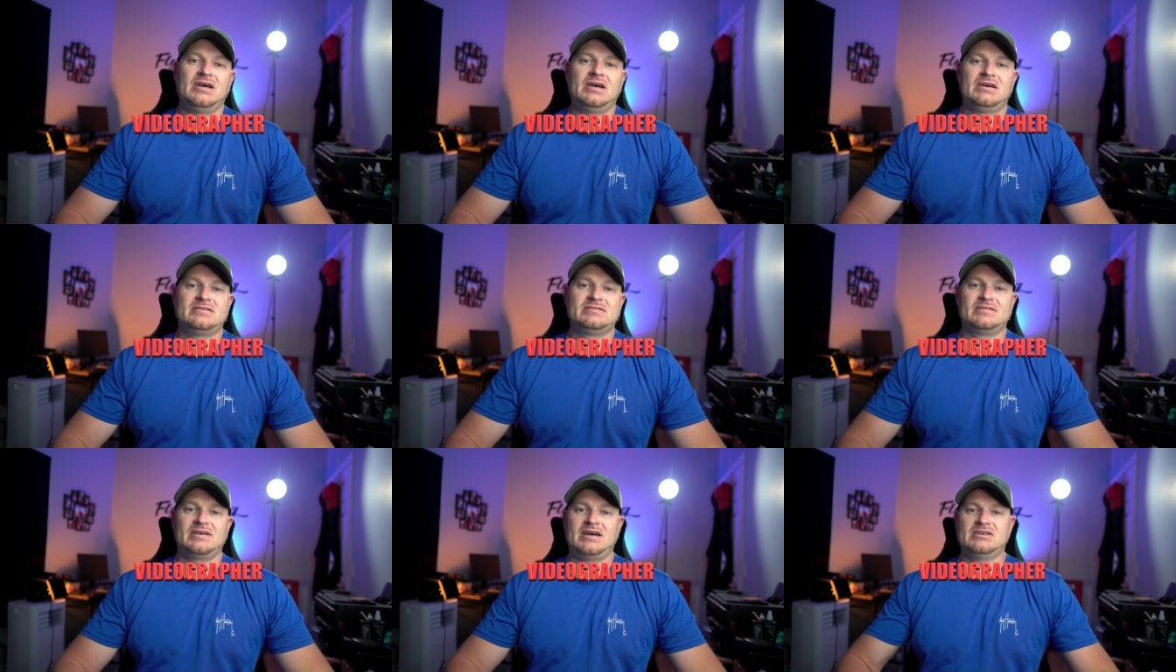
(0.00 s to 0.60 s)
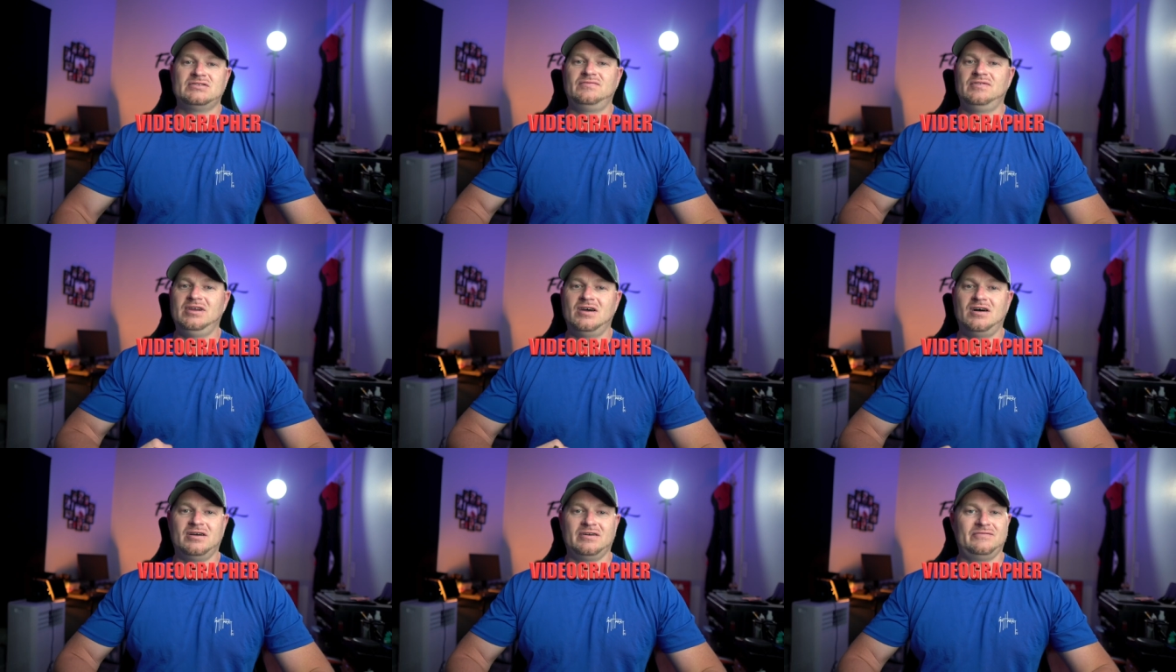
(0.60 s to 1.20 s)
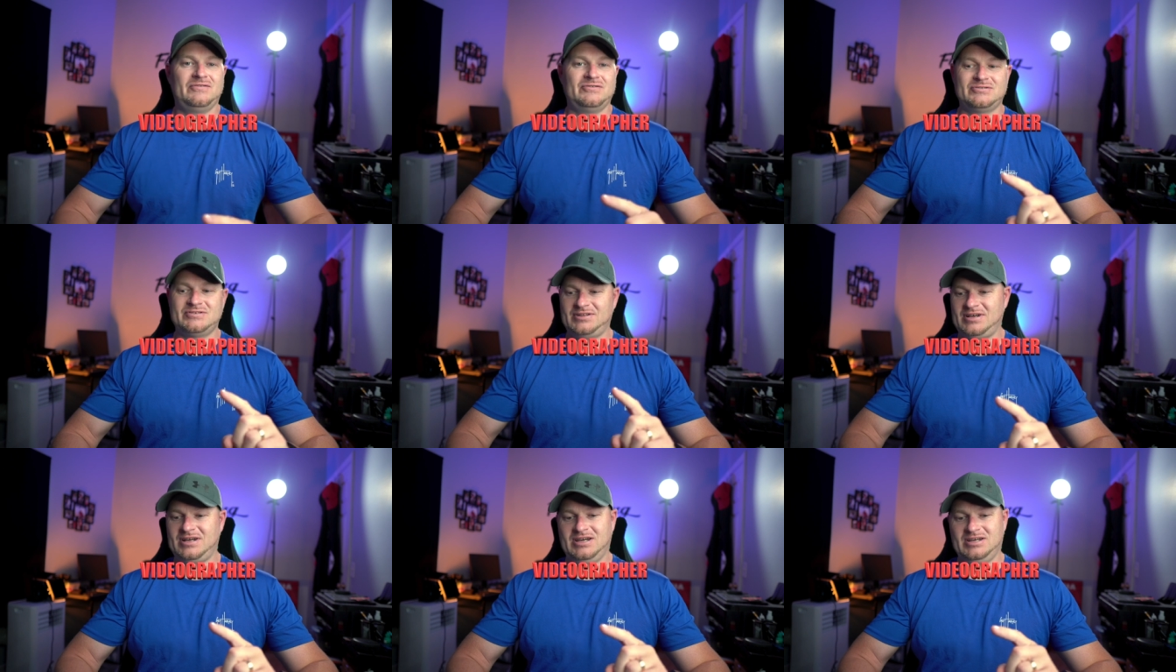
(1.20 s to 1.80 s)
slash videographer
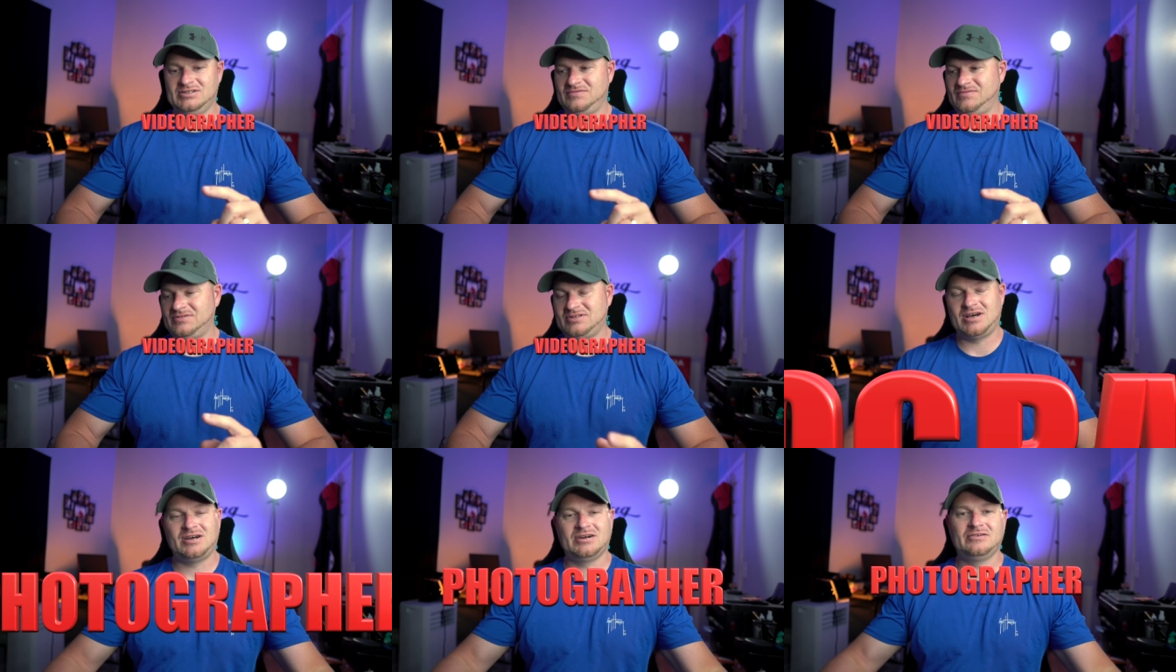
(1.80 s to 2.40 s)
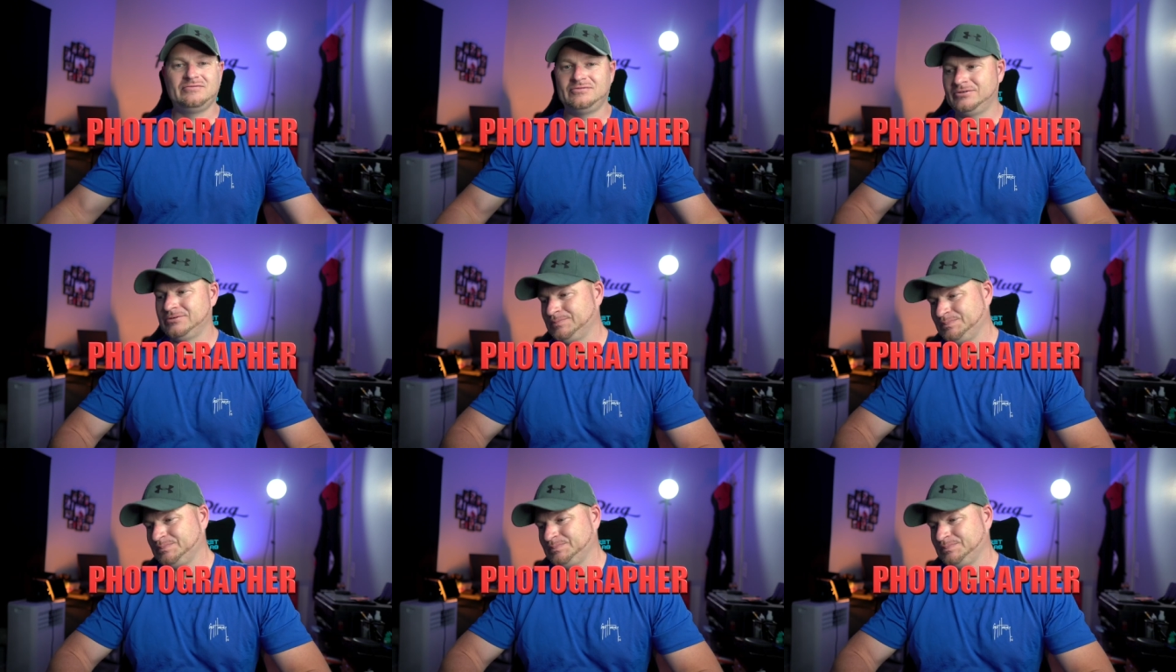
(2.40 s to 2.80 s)
slash photographer.